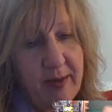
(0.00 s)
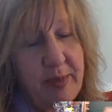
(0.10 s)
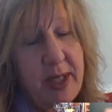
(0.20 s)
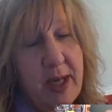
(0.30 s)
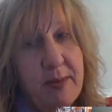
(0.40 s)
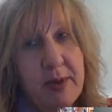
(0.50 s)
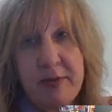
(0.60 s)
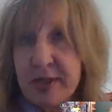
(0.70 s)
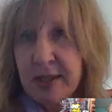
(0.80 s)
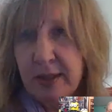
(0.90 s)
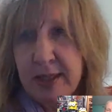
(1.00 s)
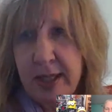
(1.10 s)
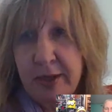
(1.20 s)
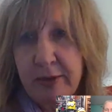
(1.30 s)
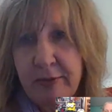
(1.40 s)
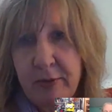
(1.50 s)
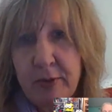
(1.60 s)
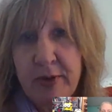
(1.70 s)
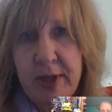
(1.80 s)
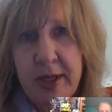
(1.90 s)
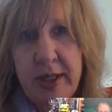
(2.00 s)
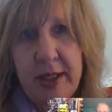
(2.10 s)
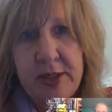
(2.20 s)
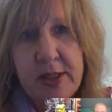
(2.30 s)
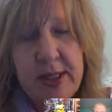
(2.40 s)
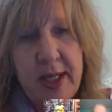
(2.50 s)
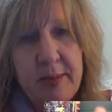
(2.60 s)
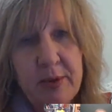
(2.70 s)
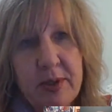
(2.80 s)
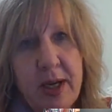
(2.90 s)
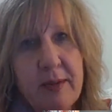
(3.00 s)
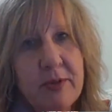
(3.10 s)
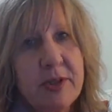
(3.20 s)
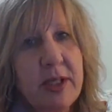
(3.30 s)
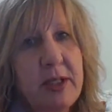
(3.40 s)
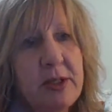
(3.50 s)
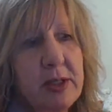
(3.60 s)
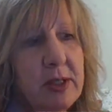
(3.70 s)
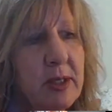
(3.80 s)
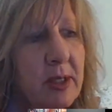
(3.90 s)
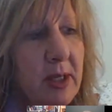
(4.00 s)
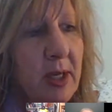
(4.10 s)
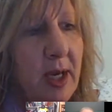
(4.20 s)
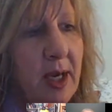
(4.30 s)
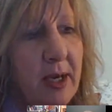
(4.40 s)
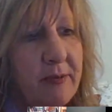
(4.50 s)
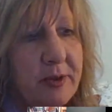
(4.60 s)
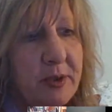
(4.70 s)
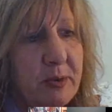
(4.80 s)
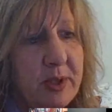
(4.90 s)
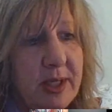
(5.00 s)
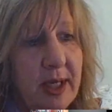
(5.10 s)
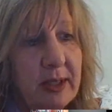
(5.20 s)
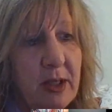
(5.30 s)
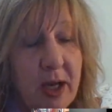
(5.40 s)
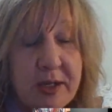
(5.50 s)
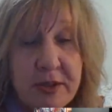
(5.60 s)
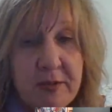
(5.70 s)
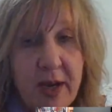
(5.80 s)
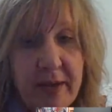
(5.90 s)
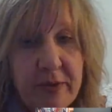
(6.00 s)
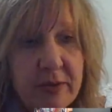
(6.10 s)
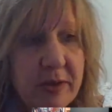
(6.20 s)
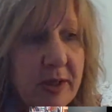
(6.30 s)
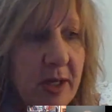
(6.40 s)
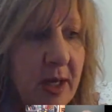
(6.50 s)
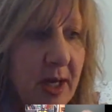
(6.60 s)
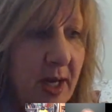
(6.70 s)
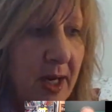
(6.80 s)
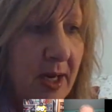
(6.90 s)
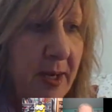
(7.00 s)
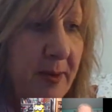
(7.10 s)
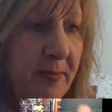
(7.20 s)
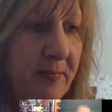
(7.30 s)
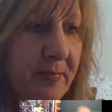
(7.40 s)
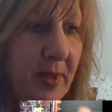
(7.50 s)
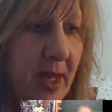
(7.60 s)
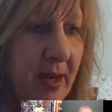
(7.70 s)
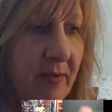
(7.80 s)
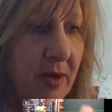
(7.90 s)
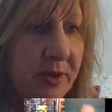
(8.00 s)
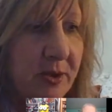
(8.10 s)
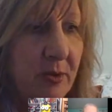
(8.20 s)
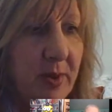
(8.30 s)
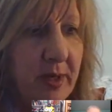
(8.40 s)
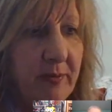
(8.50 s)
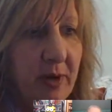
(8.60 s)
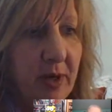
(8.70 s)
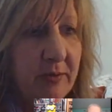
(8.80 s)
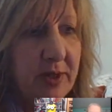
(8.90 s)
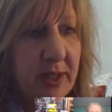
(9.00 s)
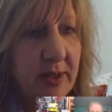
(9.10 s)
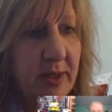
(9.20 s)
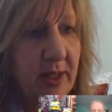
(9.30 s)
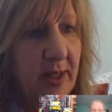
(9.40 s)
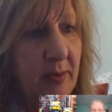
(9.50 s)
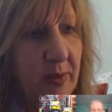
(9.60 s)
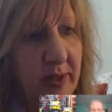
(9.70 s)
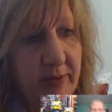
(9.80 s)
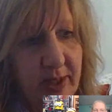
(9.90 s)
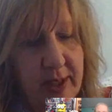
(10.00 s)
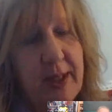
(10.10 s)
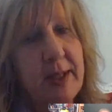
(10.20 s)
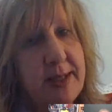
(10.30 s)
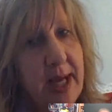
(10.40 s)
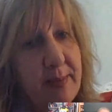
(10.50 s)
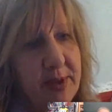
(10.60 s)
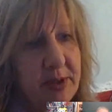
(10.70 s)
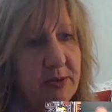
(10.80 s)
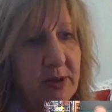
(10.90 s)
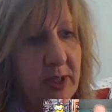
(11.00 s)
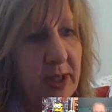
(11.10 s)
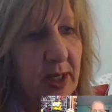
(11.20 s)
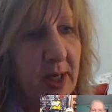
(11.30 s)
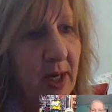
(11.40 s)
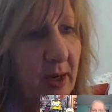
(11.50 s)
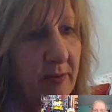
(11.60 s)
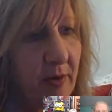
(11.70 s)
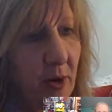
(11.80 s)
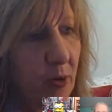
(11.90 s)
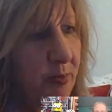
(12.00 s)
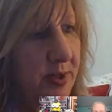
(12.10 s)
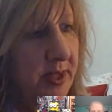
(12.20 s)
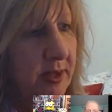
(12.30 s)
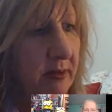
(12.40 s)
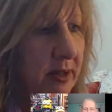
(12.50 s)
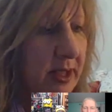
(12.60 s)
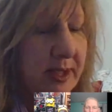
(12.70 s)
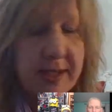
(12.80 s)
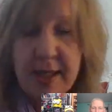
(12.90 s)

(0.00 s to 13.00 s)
become a facilitator for the kitchen table conversation for suicide loss survivors. Have also been involved in the Weaving a Tapestry of Hope series